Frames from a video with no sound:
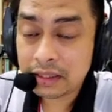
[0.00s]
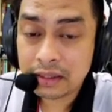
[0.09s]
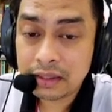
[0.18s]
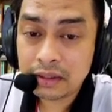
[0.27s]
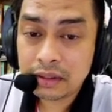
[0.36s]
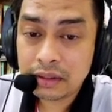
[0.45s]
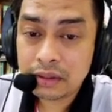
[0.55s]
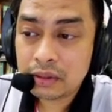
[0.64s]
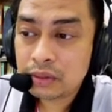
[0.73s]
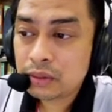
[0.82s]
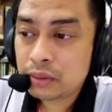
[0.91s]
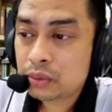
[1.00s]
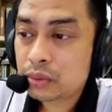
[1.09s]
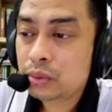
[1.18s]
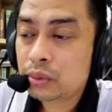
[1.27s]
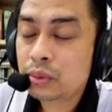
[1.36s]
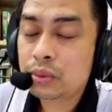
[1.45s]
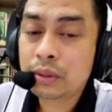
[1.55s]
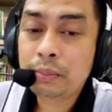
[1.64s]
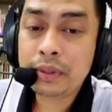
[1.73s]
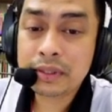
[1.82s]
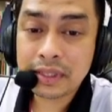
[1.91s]
setting here
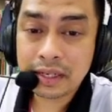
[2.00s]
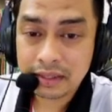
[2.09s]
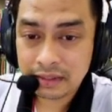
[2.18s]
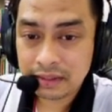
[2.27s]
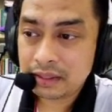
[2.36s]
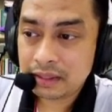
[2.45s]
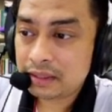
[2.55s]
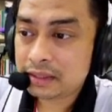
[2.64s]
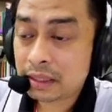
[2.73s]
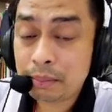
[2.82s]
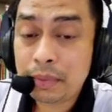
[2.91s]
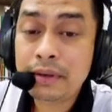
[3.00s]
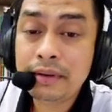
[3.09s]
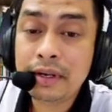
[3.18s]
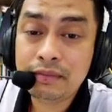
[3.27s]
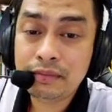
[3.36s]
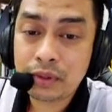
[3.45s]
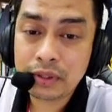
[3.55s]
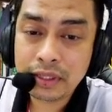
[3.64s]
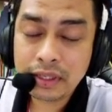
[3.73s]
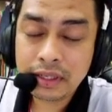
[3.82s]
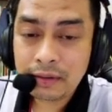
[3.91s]
to represent the sampling rate
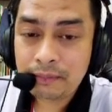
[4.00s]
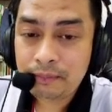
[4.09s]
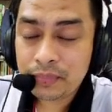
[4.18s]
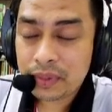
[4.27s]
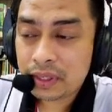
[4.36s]
for the